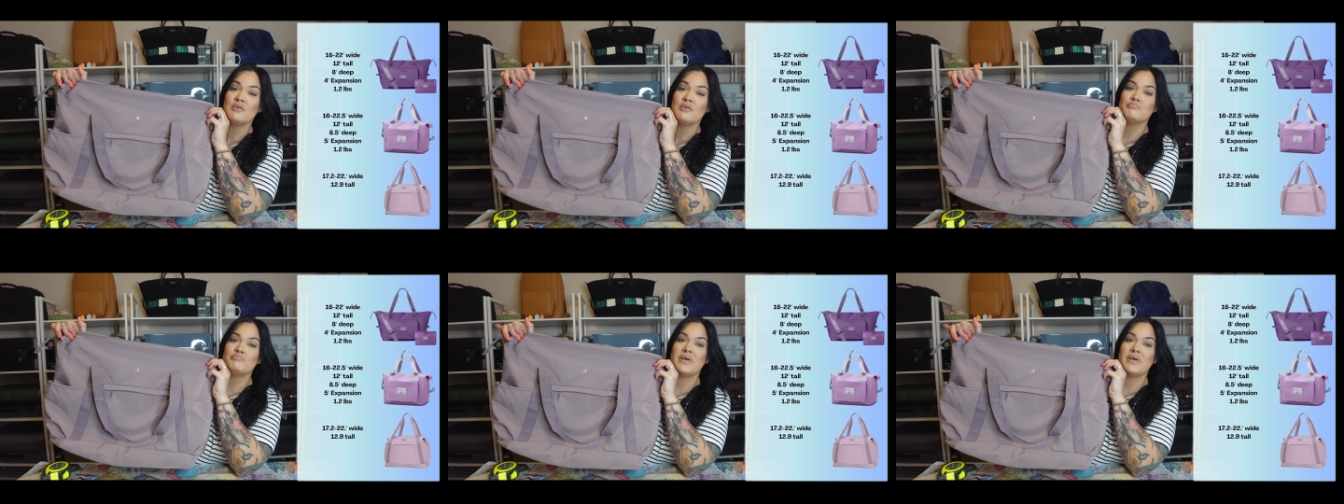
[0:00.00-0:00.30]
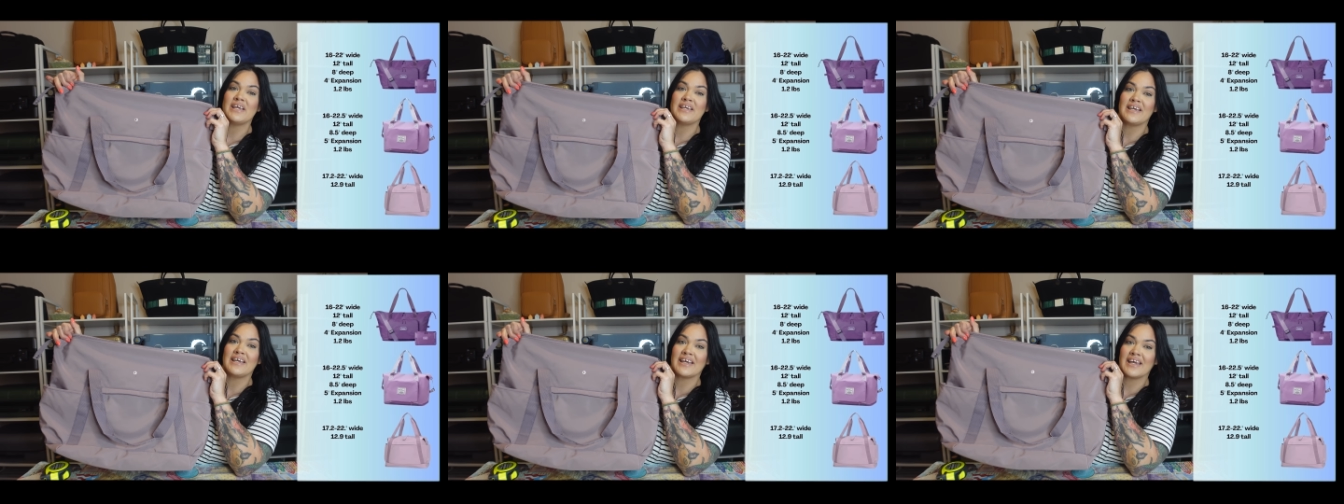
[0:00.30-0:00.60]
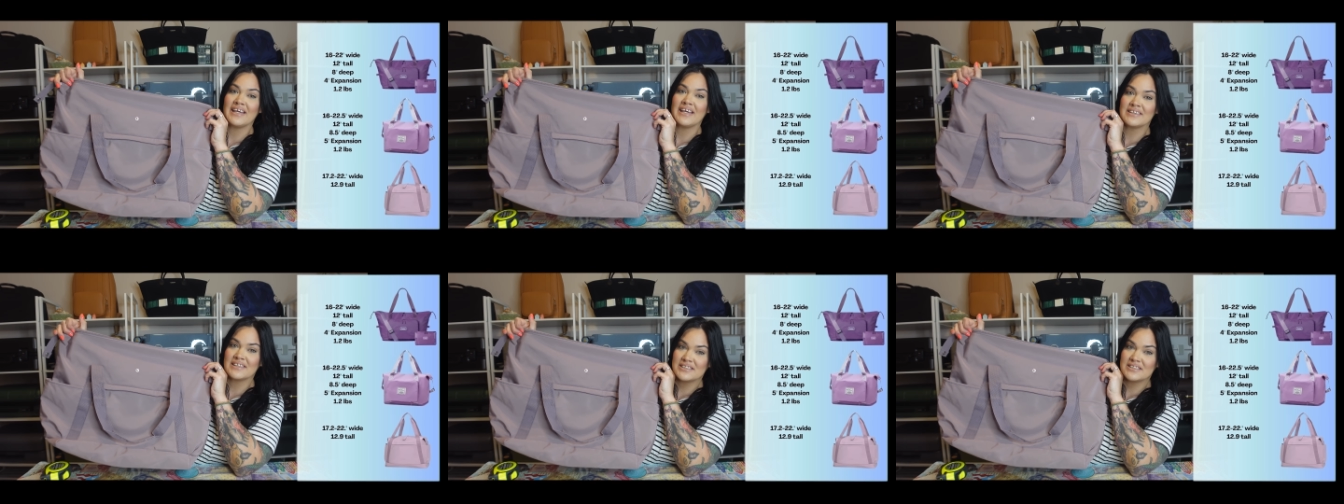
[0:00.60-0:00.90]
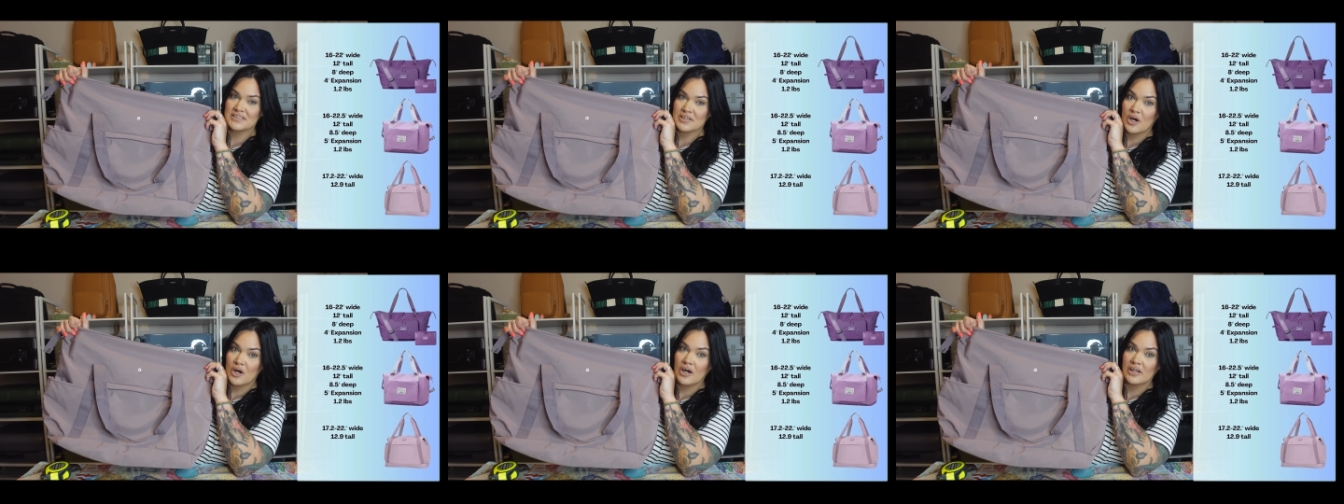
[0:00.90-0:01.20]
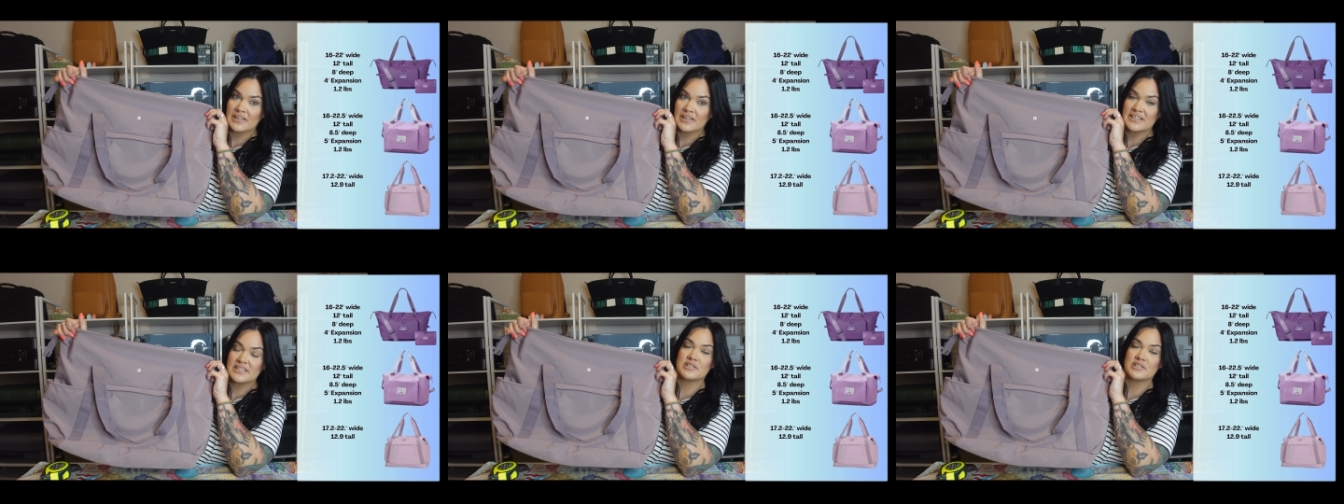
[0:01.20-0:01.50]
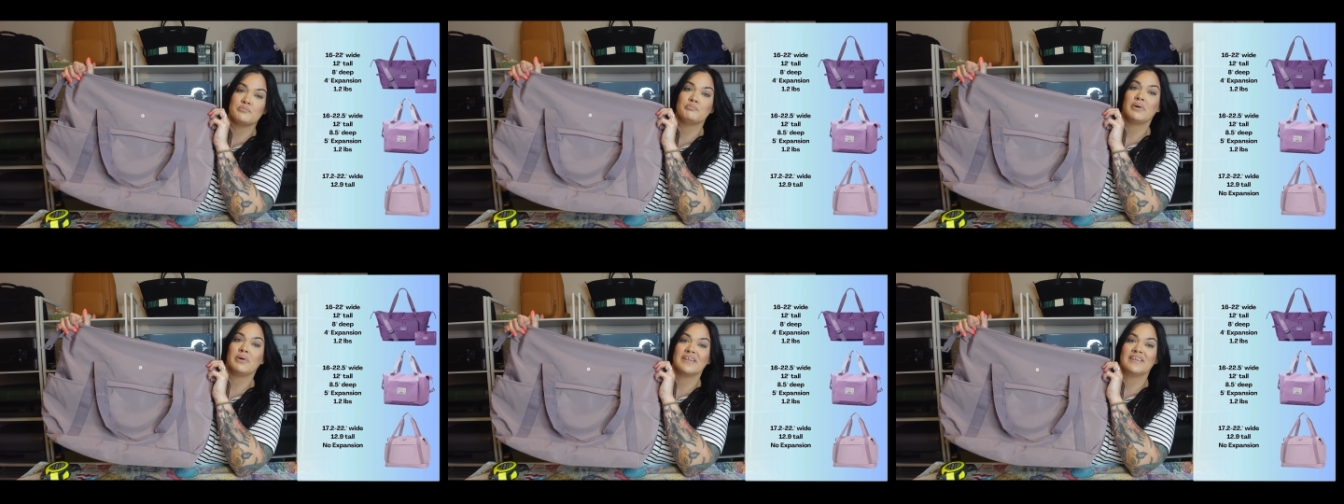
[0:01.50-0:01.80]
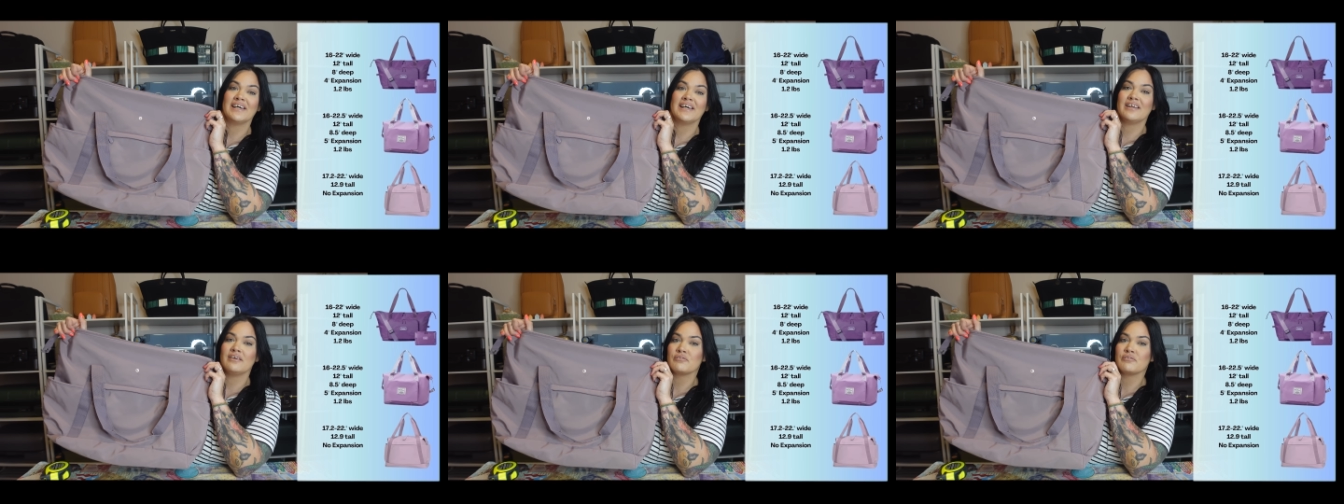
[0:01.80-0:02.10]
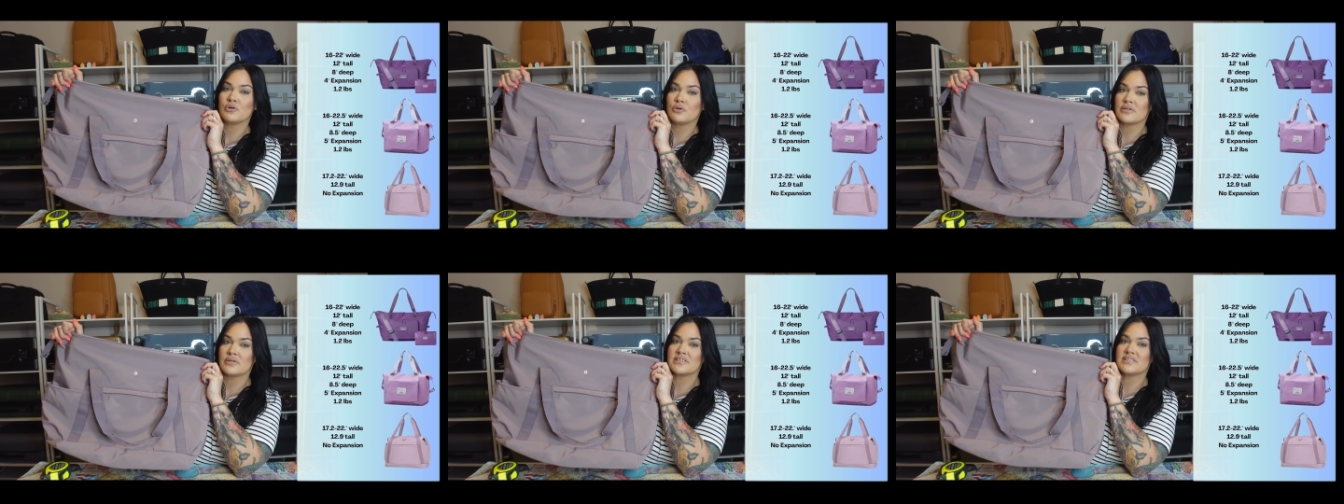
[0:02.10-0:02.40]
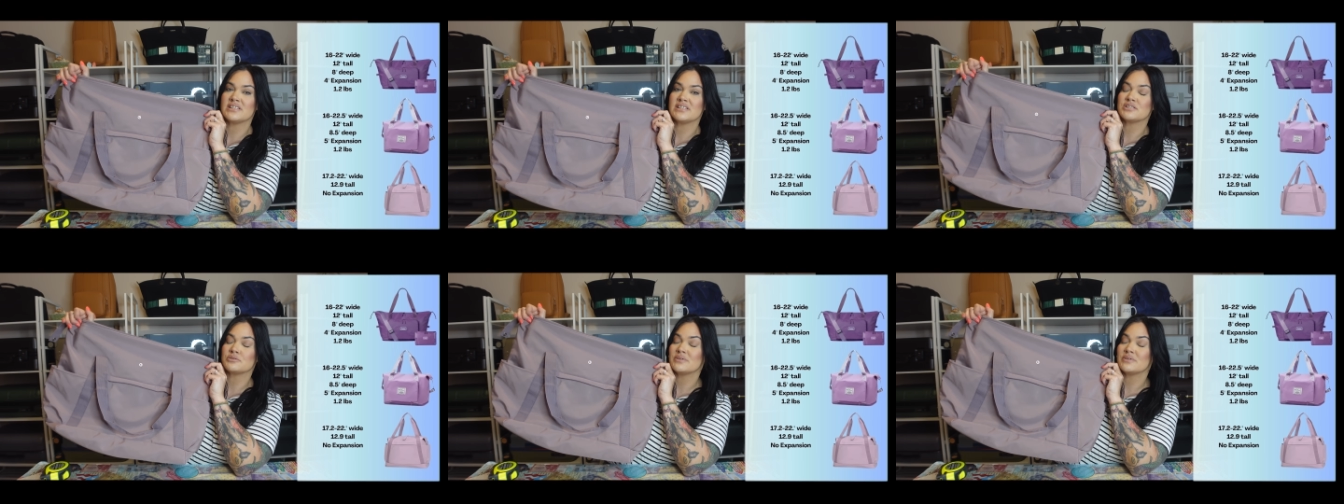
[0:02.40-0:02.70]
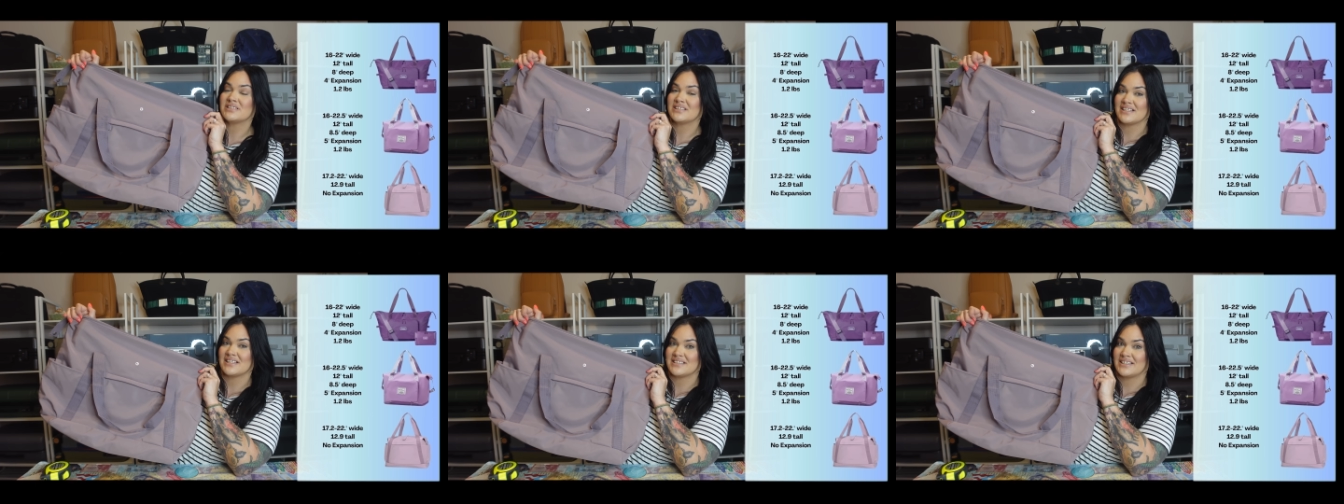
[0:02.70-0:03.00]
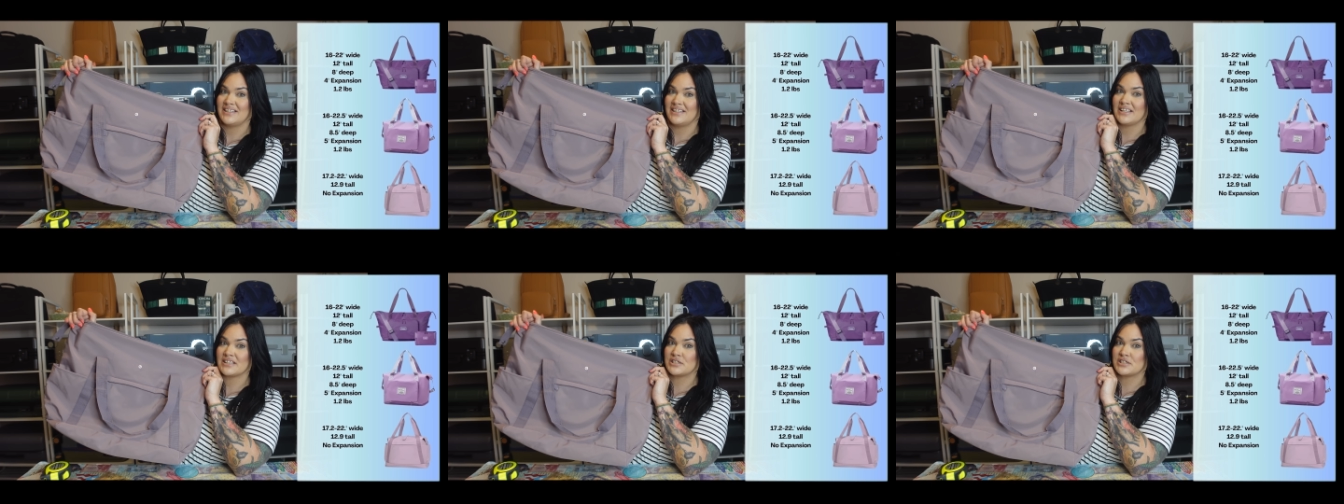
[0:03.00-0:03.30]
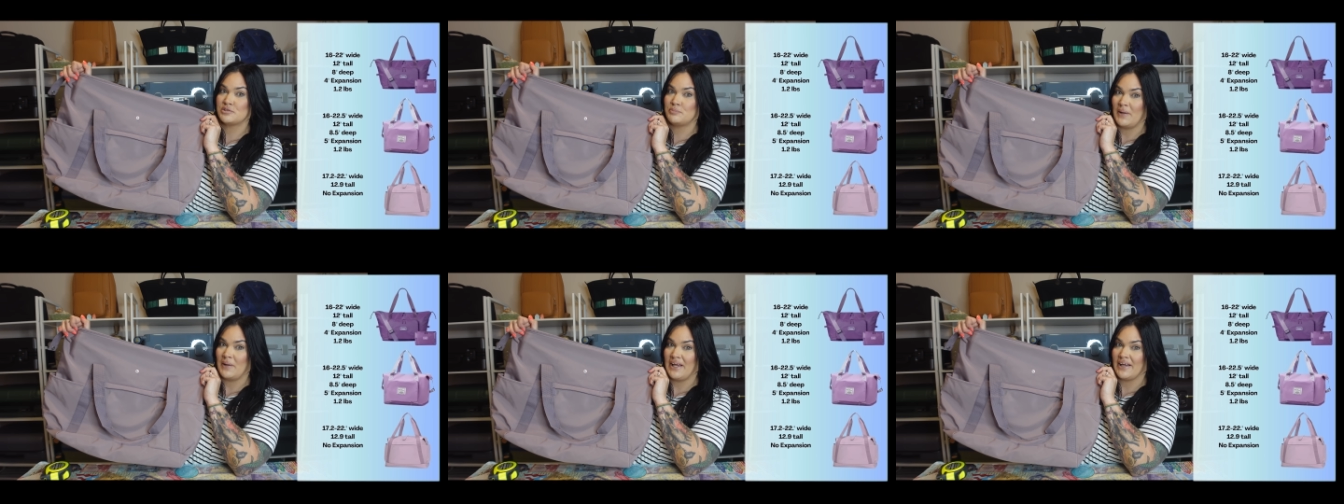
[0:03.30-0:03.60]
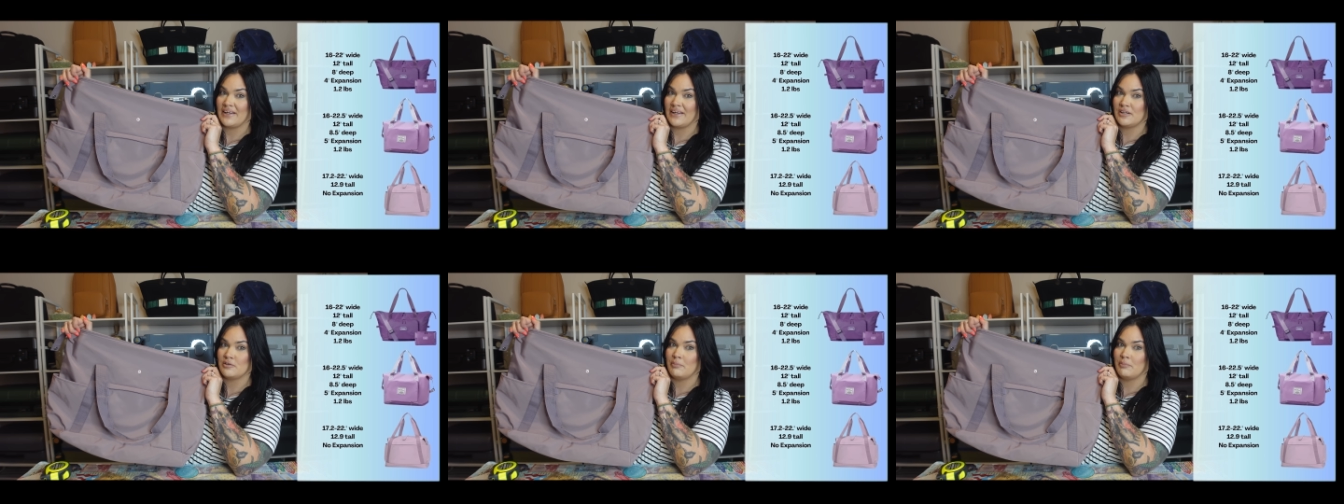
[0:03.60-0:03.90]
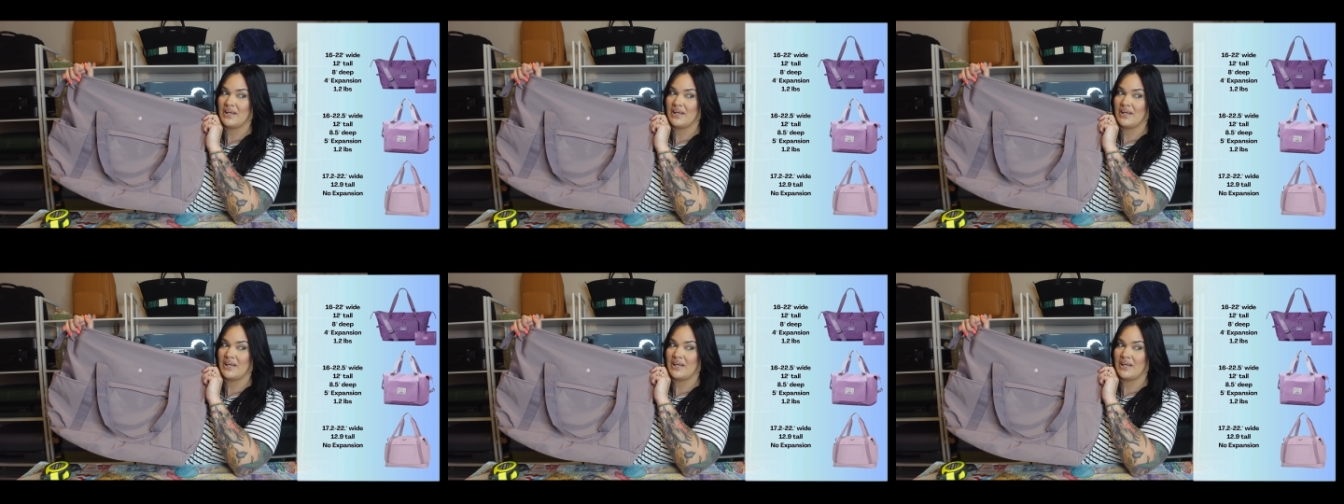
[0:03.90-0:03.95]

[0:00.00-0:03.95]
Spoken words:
making it the tallest, but then of course this one doesn't expand,